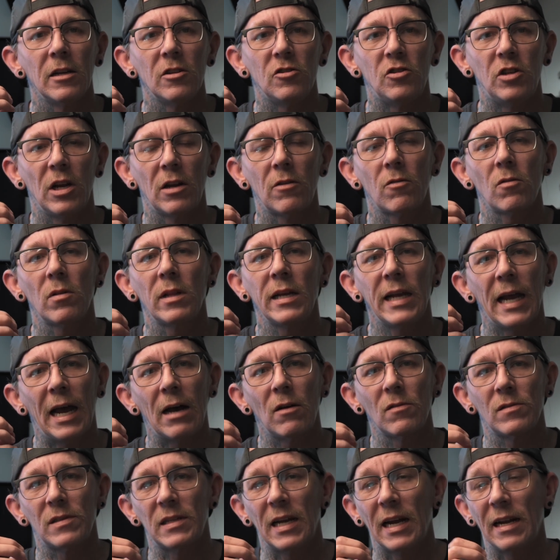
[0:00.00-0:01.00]
Generally
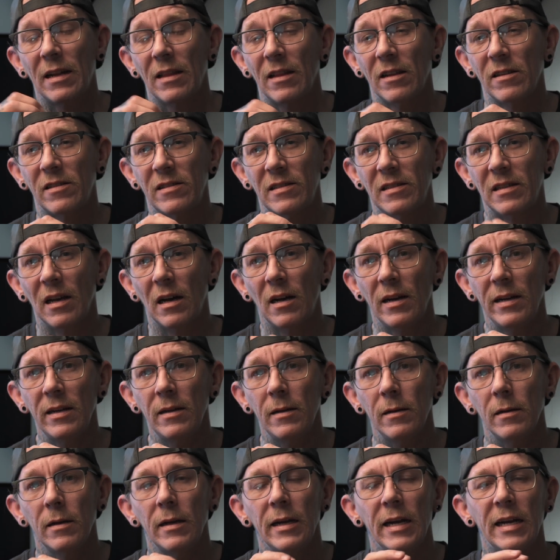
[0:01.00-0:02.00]
outside in the
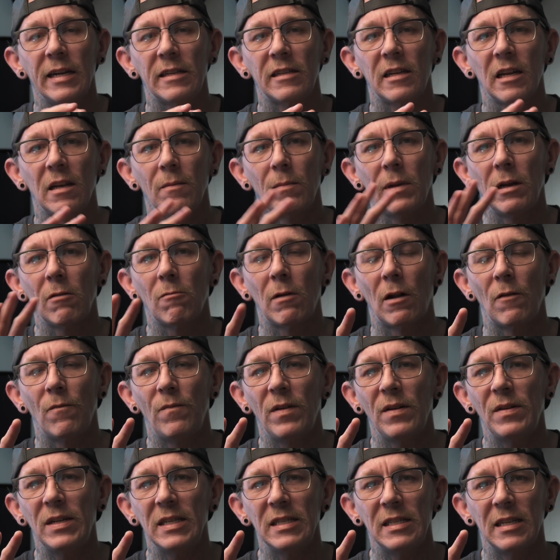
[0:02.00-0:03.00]
sun, it's gonna be around
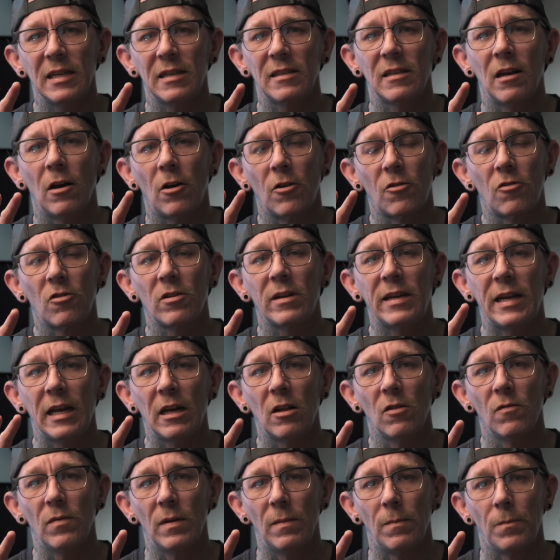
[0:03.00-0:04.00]
5600
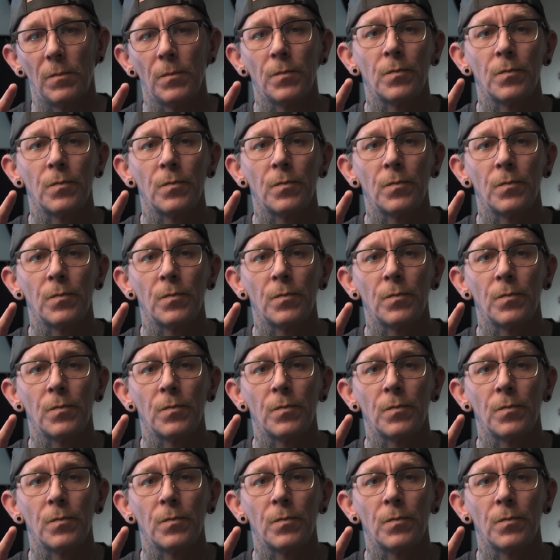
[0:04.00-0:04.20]
Kelvin.